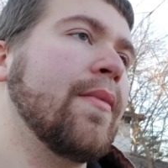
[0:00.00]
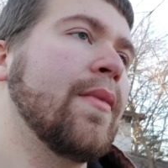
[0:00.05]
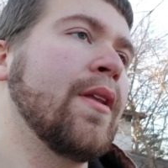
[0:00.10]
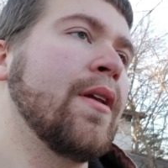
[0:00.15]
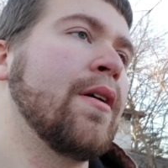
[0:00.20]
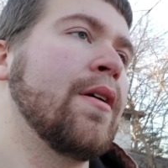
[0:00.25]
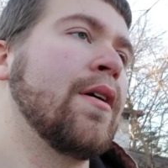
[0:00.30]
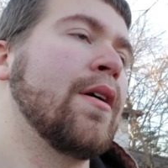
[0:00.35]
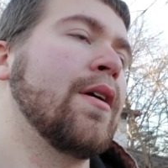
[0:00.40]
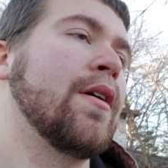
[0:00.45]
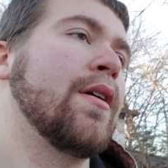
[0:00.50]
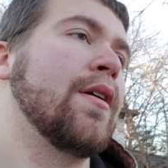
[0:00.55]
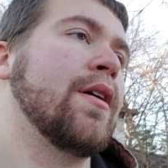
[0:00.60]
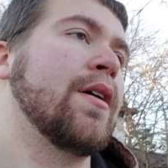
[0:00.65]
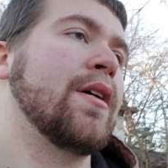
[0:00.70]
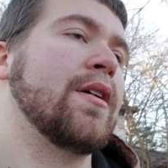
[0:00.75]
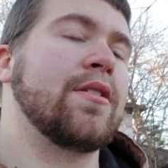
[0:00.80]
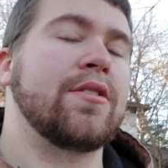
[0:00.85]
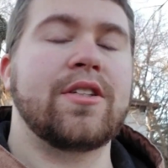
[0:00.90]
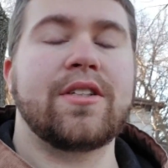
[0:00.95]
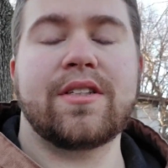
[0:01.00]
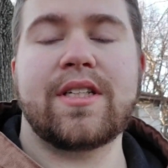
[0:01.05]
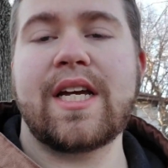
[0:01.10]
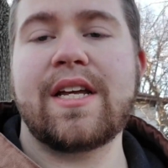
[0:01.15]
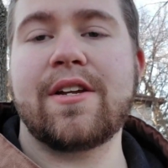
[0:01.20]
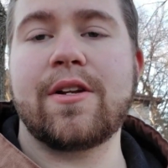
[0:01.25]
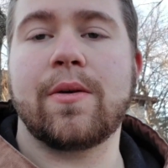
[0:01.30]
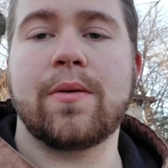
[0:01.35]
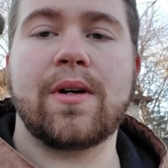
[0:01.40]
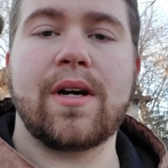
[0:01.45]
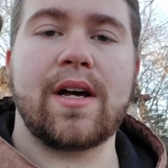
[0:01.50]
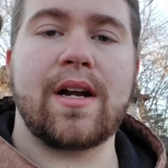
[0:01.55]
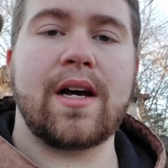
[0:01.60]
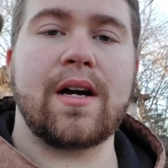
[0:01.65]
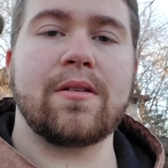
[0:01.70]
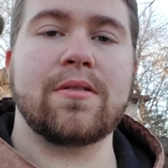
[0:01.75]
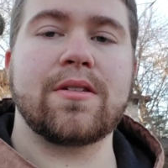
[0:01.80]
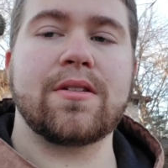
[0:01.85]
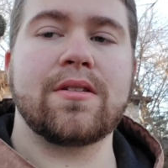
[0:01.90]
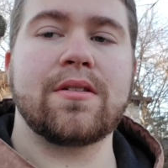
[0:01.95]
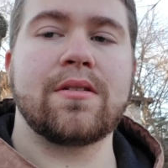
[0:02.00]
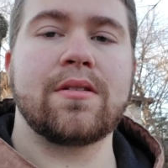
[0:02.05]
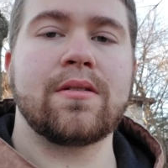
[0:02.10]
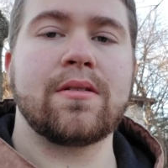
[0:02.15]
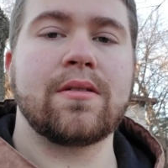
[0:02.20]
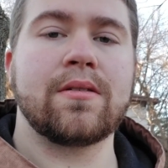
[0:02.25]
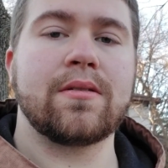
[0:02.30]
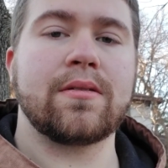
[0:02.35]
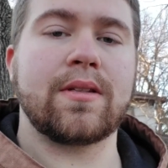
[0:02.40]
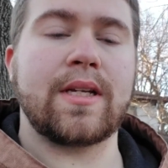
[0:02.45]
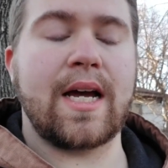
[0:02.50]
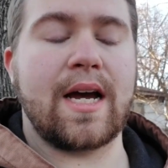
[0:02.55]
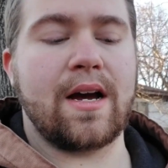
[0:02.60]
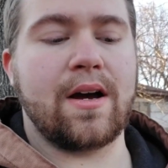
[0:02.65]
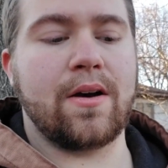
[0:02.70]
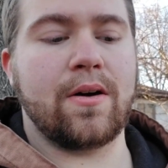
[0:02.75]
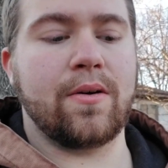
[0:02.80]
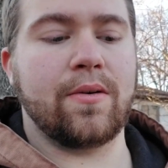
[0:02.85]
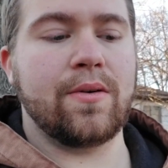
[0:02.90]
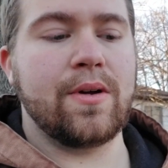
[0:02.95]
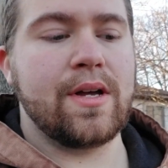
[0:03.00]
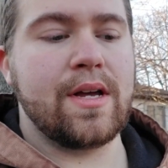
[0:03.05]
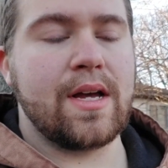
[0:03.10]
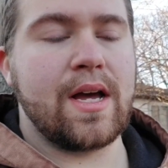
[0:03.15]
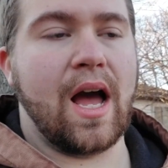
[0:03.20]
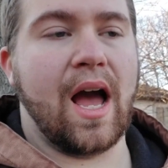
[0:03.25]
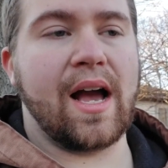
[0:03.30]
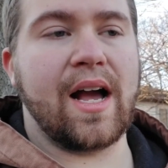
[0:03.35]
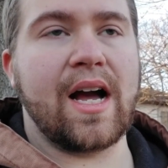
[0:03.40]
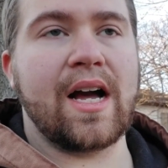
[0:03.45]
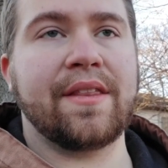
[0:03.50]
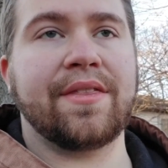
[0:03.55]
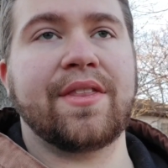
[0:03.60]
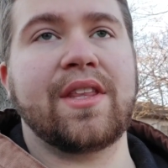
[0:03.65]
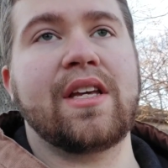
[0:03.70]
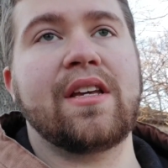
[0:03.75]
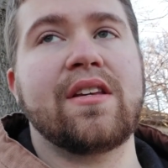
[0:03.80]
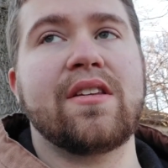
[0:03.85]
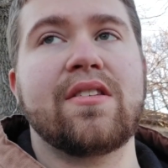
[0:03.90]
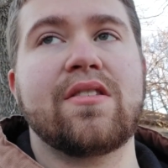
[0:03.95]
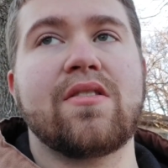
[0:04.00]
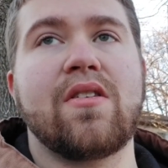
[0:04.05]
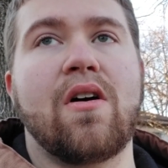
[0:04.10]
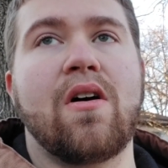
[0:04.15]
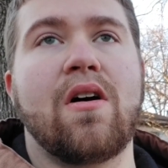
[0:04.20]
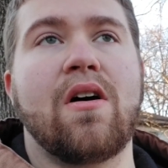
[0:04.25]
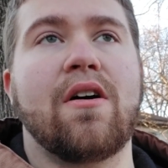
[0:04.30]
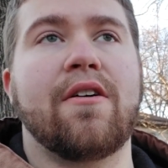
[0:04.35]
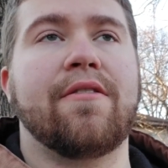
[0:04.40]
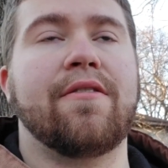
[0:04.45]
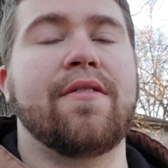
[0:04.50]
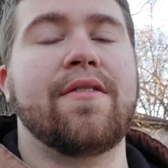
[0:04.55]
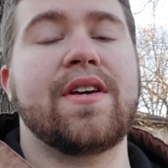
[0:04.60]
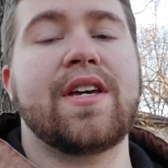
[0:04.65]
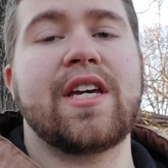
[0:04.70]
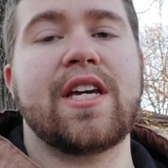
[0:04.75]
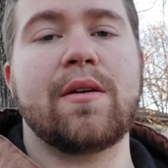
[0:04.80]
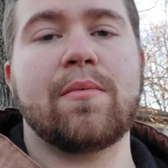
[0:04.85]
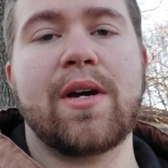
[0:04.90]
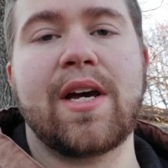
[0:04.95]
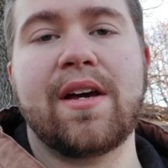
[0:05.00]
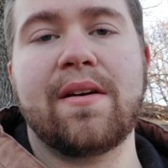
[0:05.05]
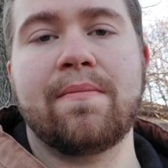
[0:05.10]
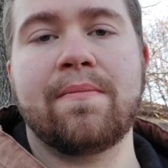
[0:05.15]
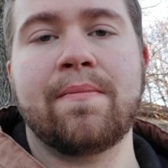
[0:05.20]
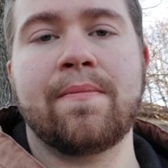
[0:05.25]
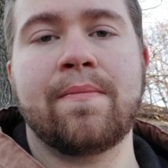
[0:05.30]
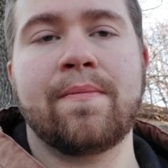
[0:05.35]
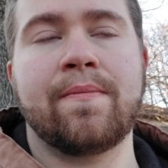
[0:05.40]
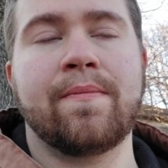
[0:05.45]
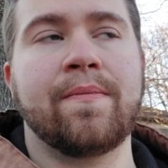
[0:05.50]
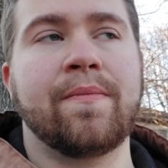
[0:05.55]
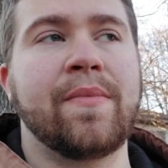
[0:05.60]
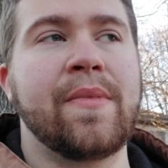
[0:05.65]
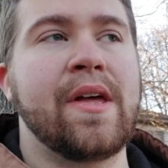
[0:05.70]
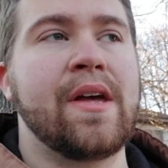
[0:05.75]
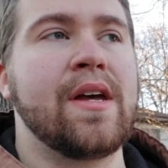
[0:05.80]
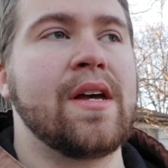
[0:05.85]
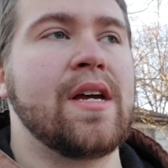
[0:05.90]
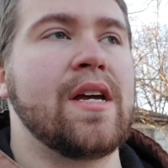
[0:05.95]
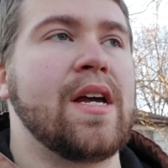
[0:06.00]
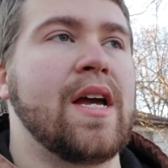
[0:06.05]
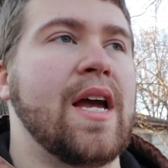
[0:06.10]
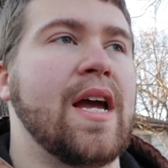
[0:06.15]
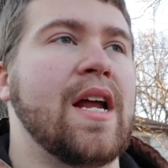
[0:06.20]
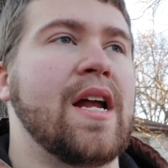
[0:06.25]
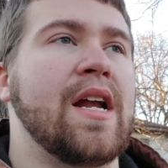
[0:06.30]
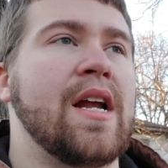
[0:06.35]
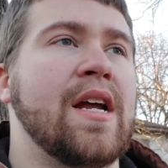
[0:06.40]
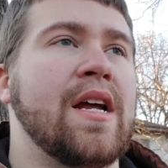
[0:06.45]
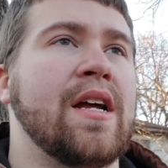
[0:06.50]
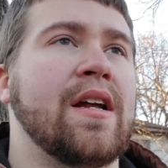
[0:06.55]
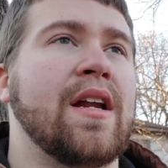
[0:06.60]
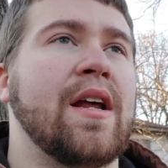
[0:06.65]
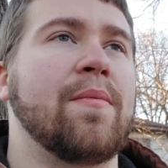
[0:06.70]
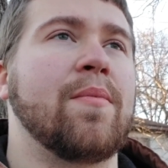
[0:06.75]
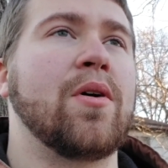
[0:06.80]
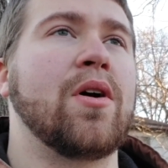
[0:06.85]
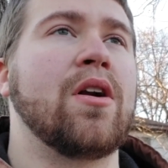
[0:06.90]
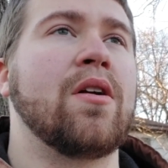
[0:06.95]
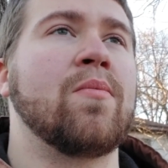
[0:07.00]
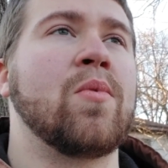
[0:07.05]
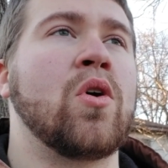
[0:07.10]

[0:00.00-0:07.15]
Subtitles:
just get new cutouts. Now, I got these off eBay, and I put them on,